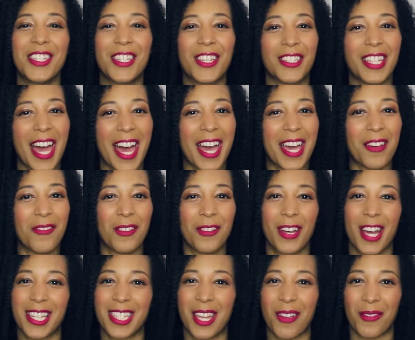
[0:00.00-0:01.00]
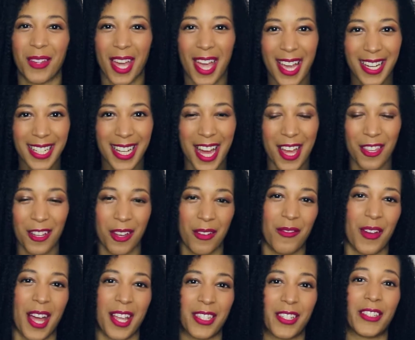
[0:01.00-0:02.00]
So yeah, if you guys have any other
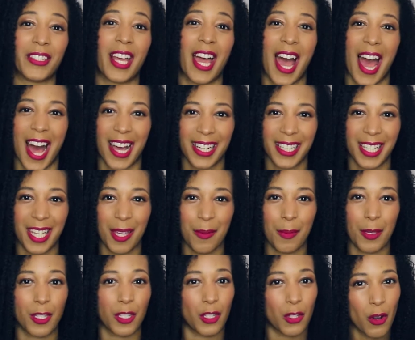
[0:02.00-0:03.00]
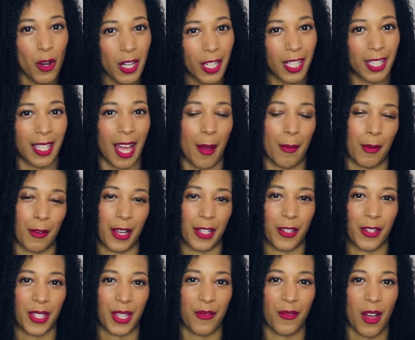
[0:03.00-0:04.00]
advice on how to keep your
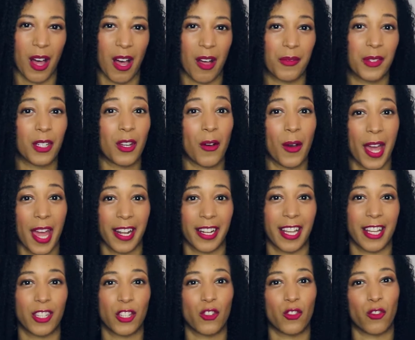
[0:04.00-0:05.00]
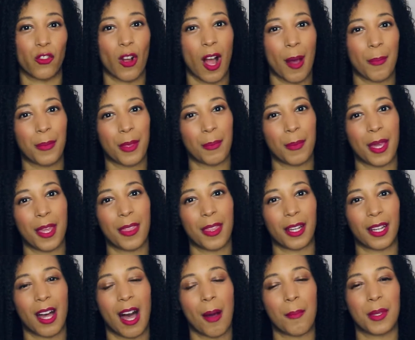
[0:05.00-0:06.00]
collaborators involved, go ahead and drop them in
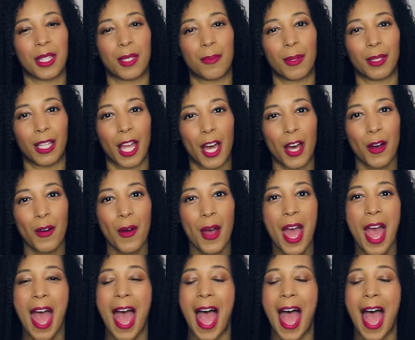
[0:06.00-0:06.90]
the comments below.